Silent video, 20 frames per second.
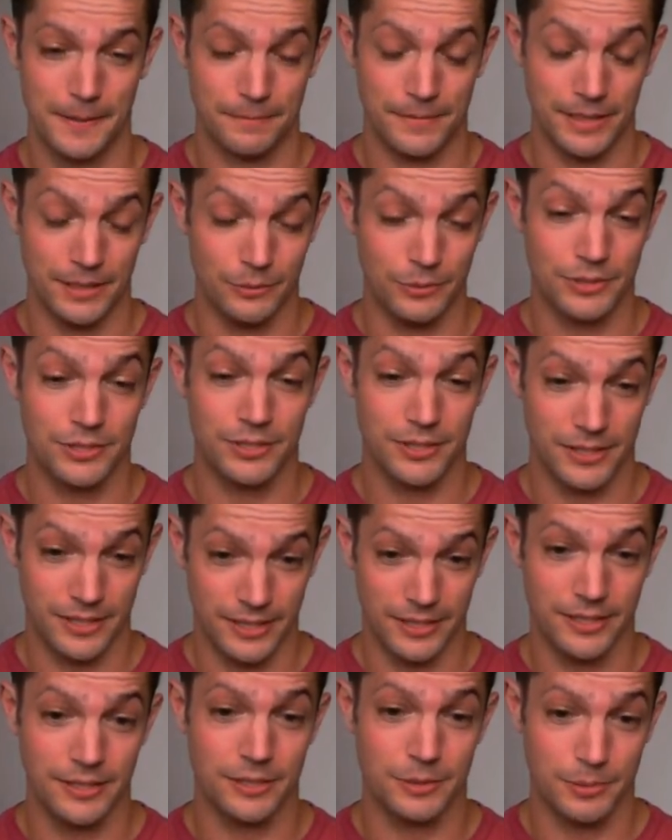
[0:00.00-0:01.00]
And he was certainly
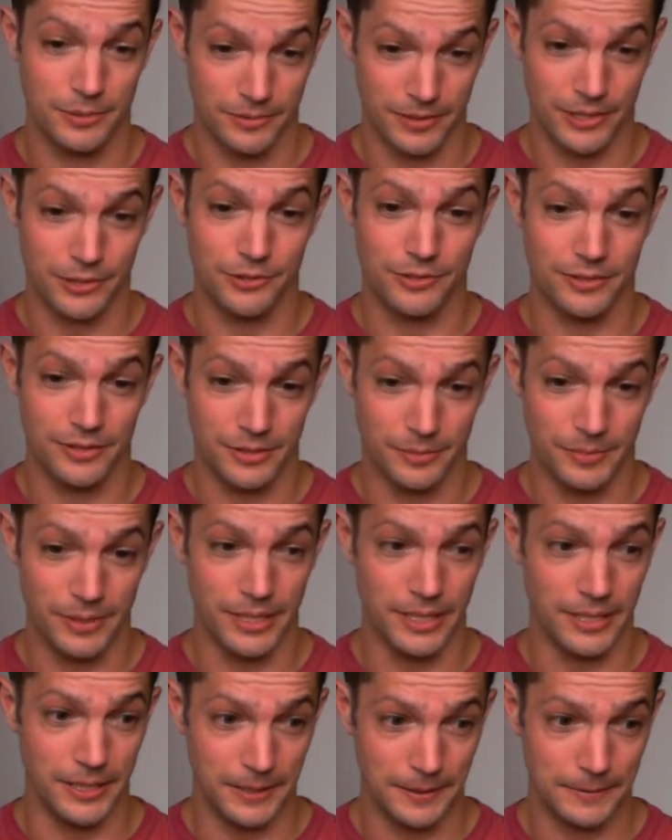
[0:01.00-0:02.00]
an inspiration to
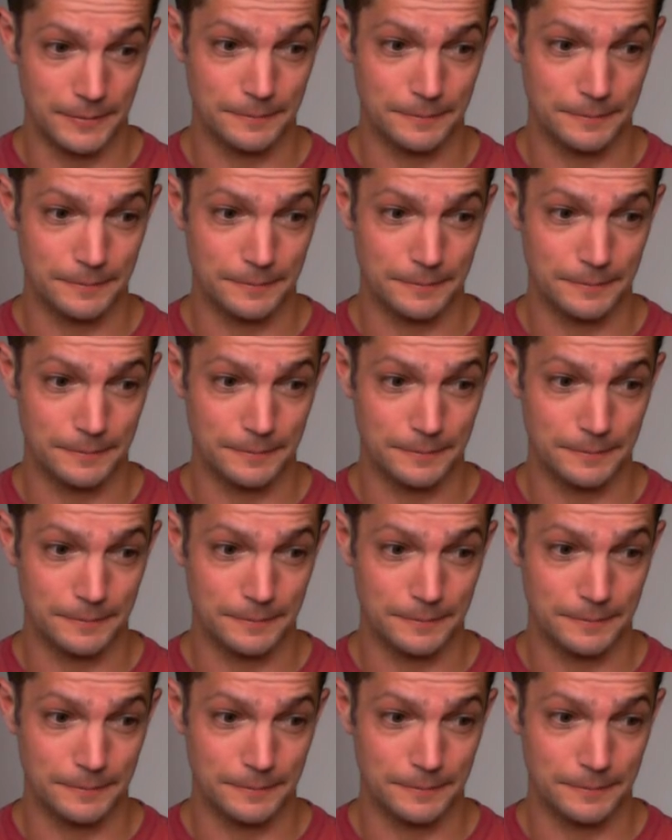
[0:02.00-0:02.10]
me.